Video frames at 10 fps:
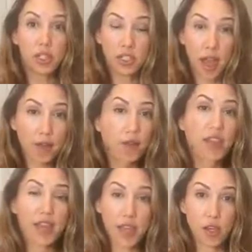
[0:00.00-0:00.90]
Sarah
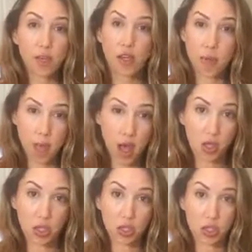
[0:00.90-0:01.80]
Jaffrey, thank you very
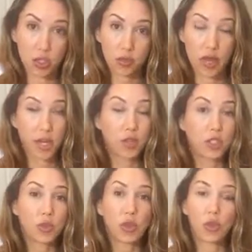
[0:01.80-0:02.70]
much. I
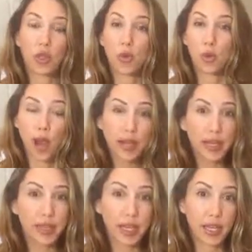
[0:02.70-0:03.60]
noticed you were a little
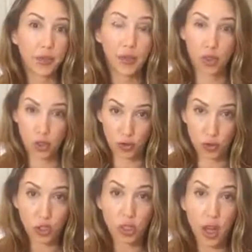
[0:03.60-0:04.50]
pregnant then with your
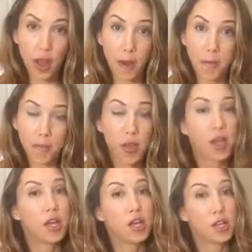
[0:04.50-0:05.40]
first child.
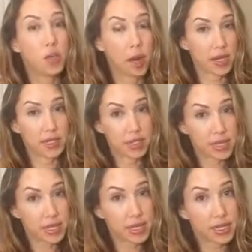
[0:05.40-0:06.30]
You might
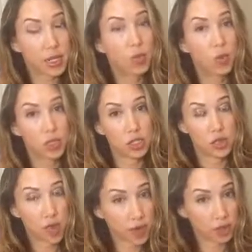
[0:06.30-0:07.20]
see,
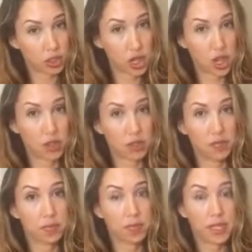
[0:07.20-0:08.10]
once you have a child,